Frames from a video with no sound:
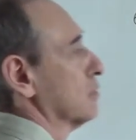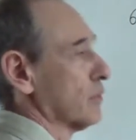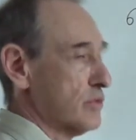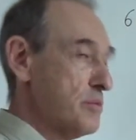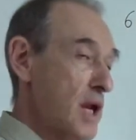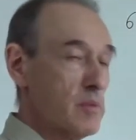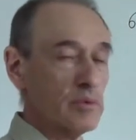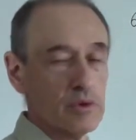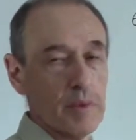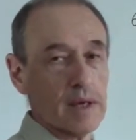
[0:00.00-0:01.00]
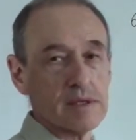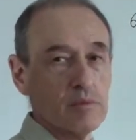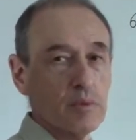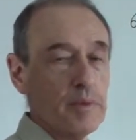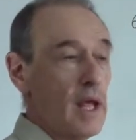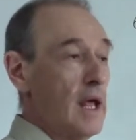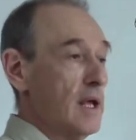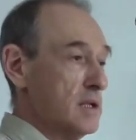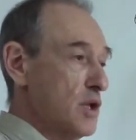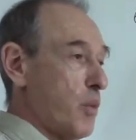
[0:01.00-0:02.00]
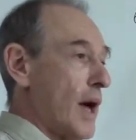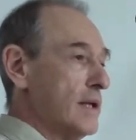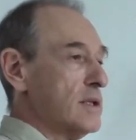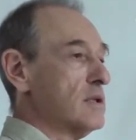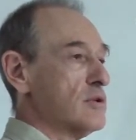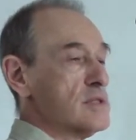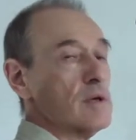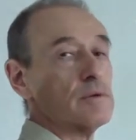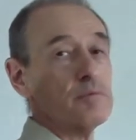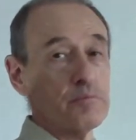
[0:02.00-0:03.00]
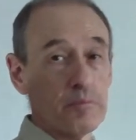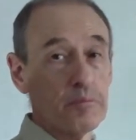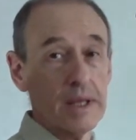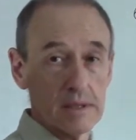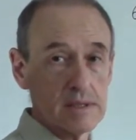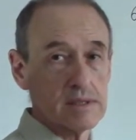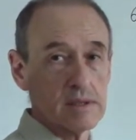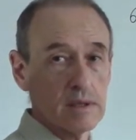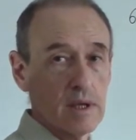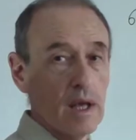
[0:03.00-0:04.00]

or from minimum to maximum, divide into certain bins,